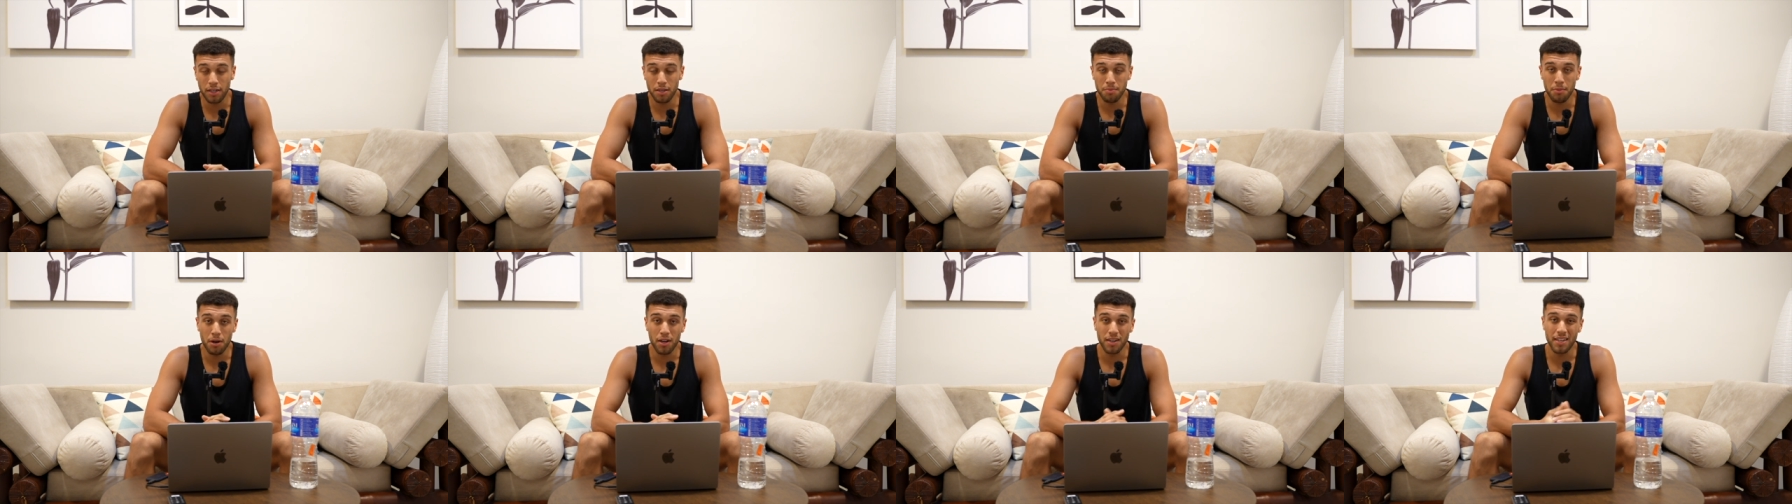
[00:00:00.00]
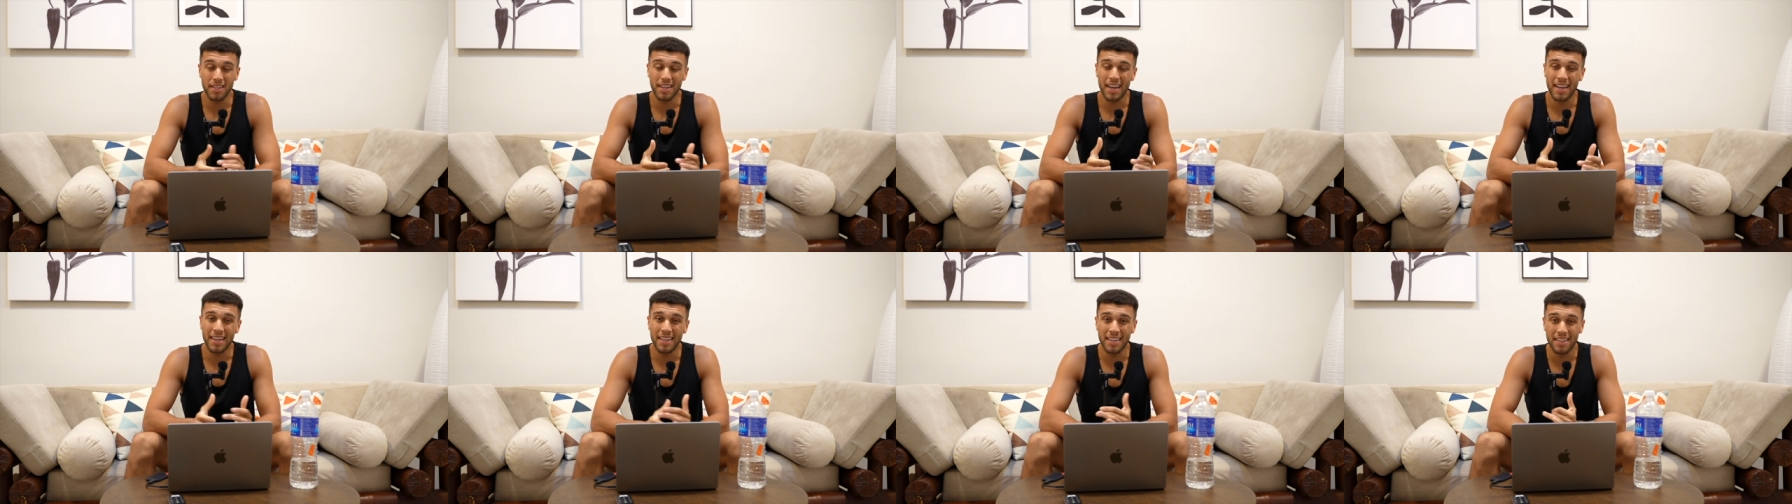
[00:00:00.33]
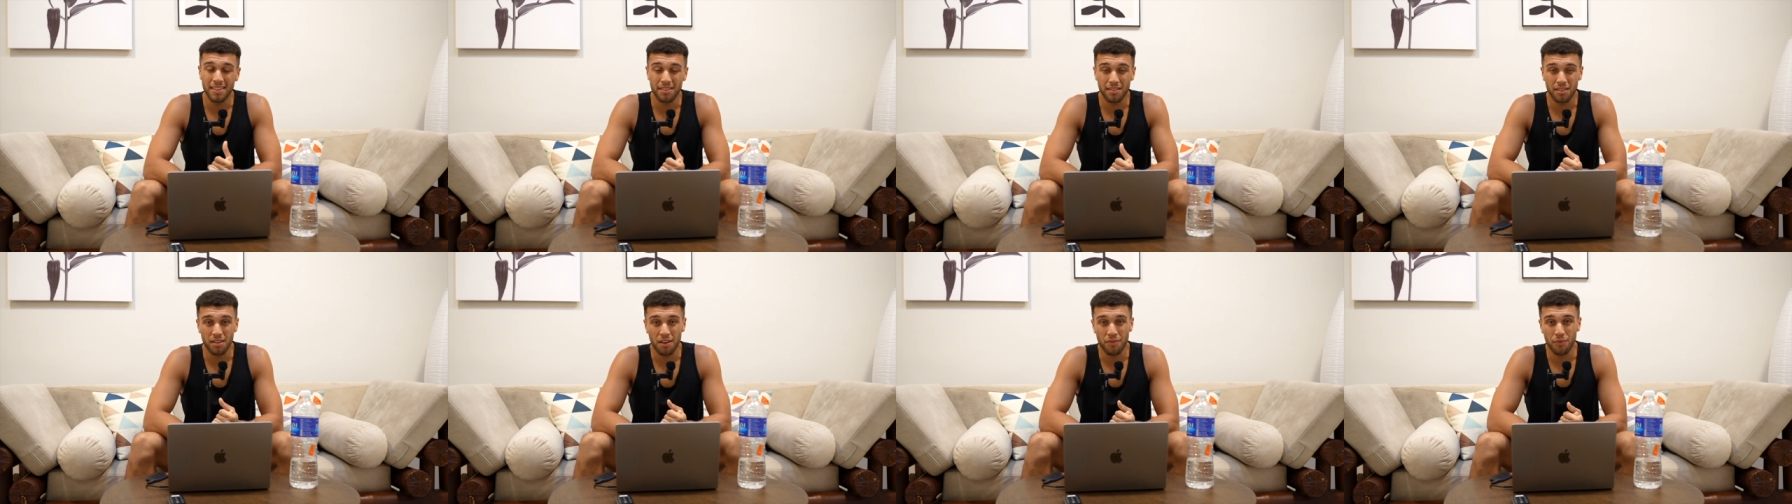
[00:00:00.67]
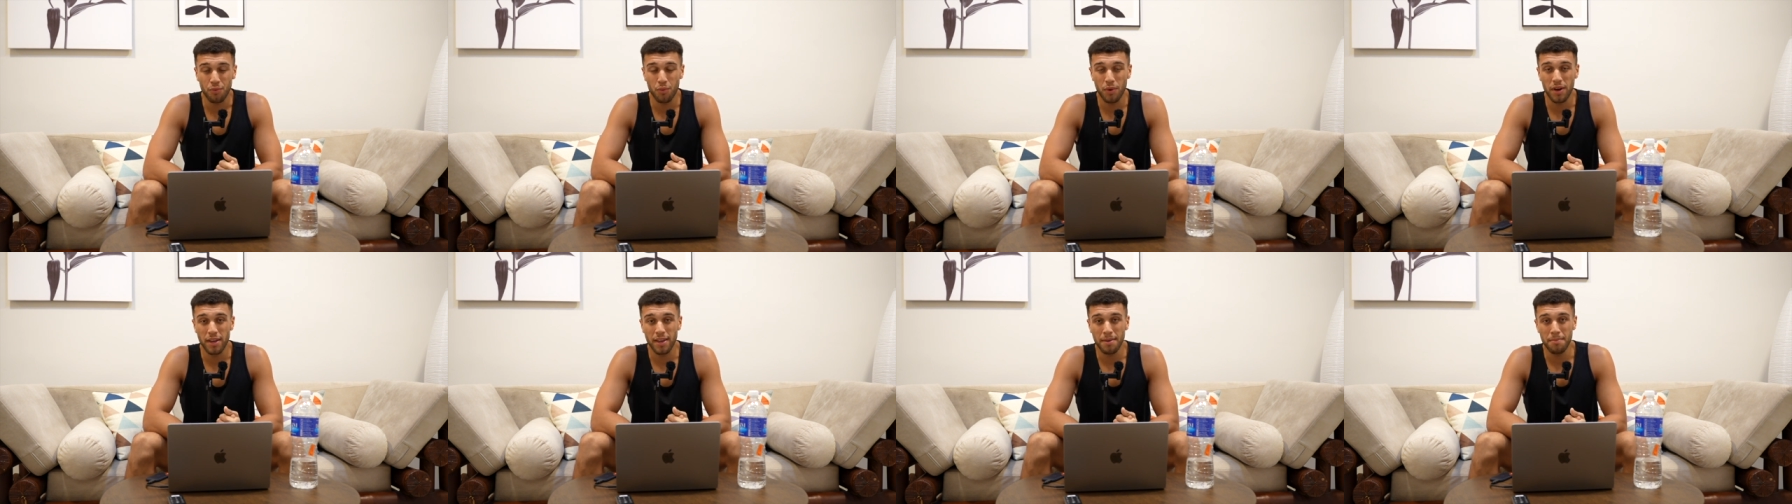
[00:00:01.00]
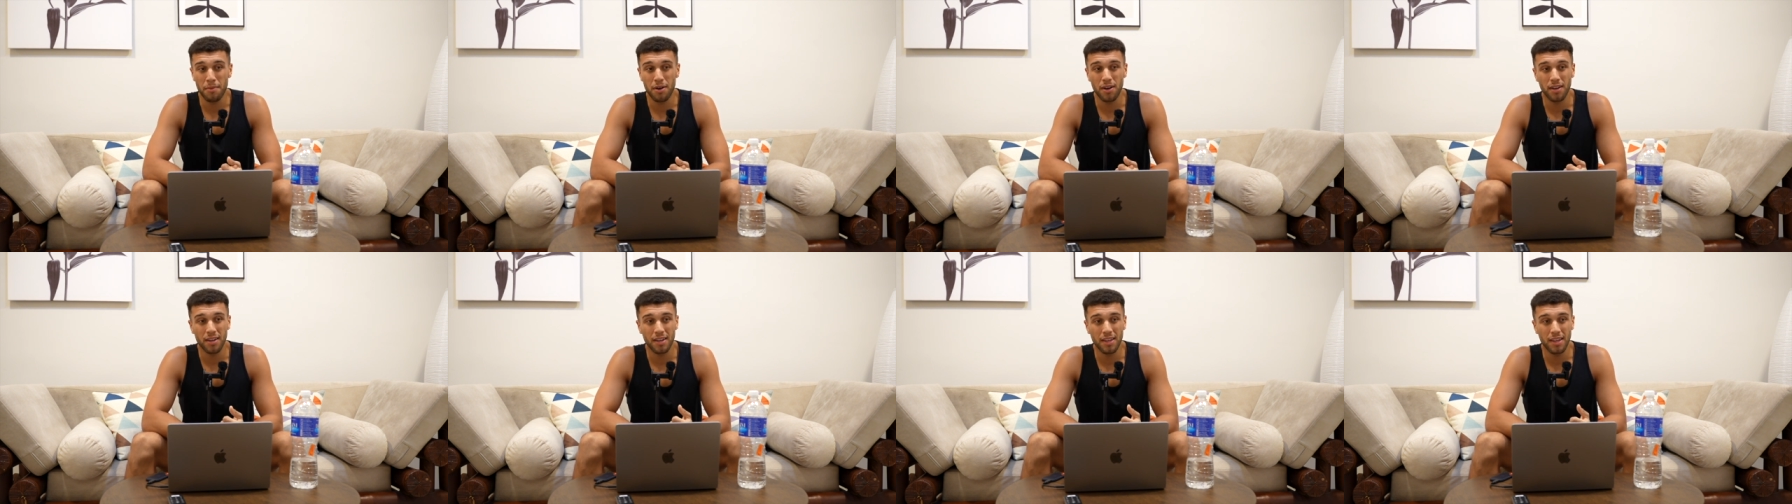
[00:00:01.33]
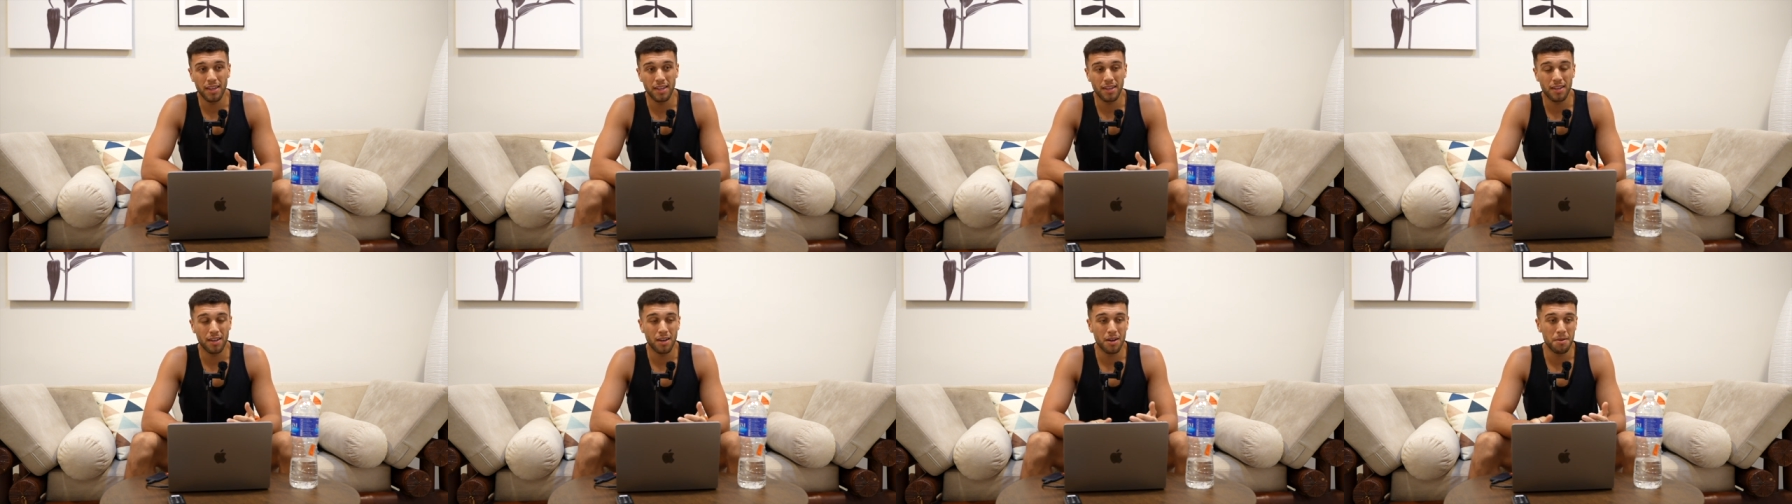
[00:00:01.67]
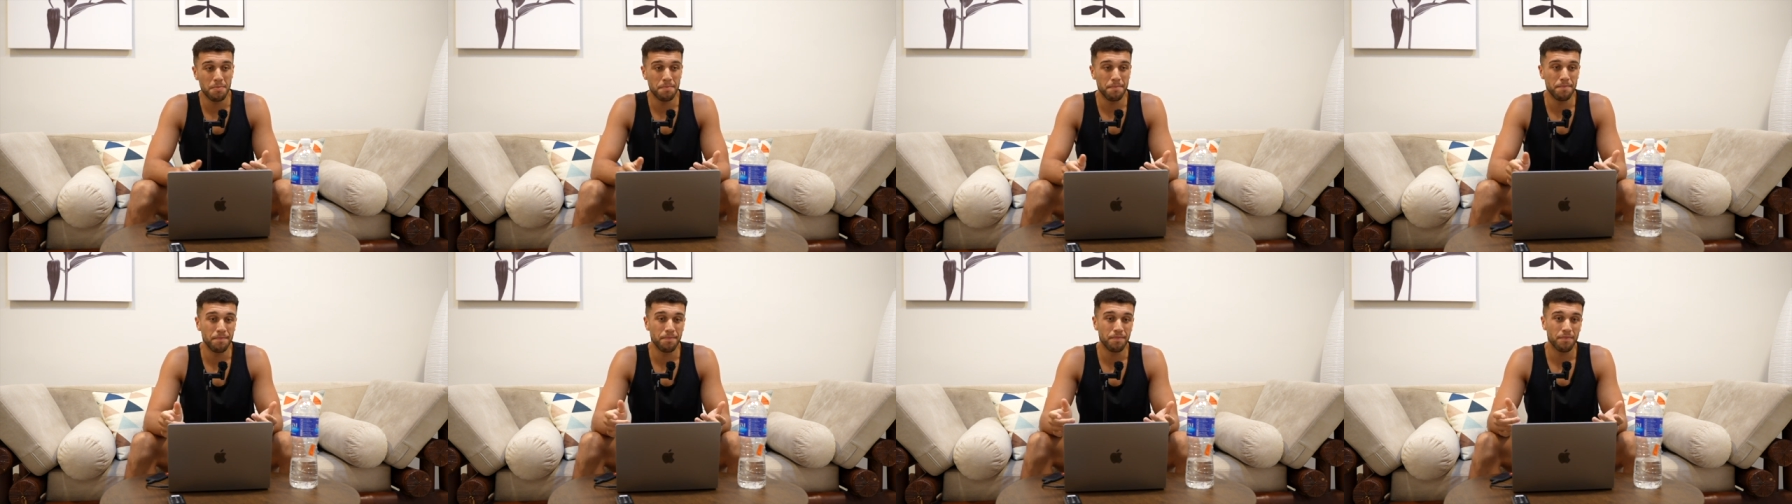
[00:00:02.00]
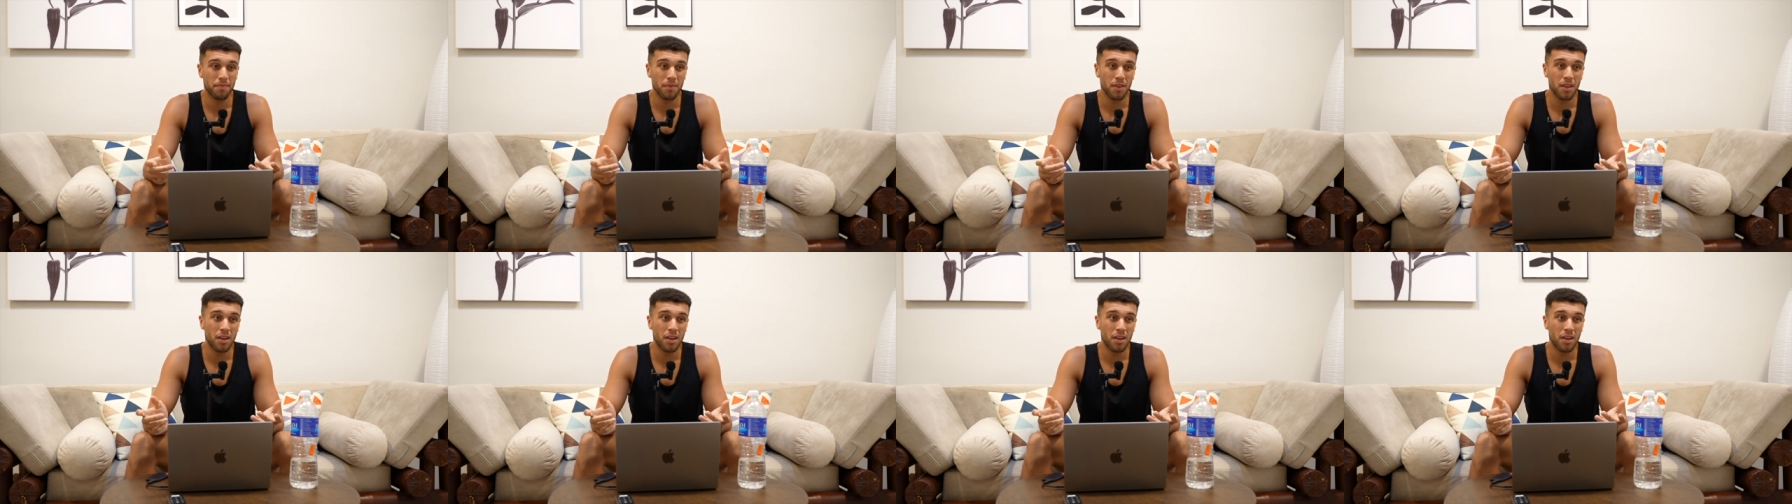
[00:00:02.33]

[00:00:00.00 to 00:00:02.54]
You might need editing software. You might need um,